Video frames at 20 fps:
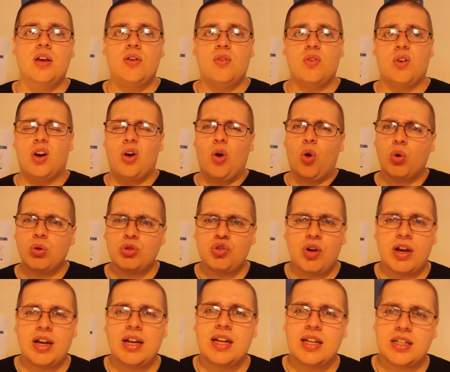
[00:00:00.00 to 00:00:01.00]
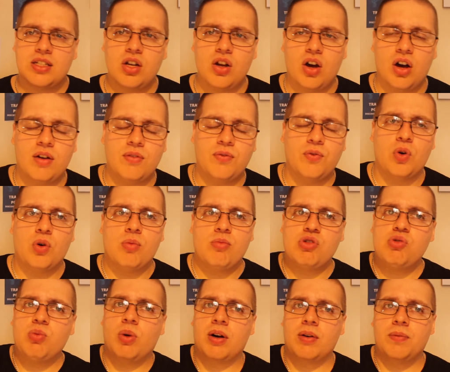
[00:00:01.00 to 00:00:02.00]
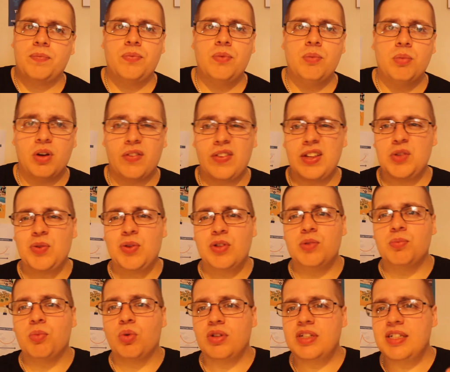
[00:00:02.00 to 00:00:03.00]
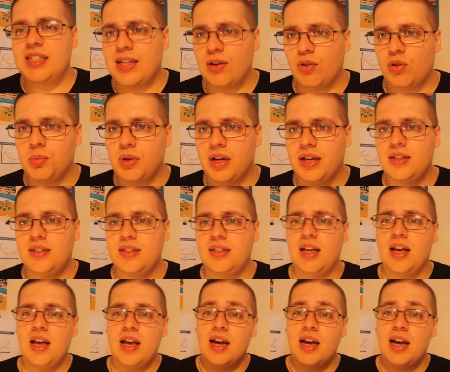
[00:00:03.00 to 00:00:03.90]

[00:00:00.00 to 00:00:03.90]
Right? All trading is an art form as well, but this one's more skill-based.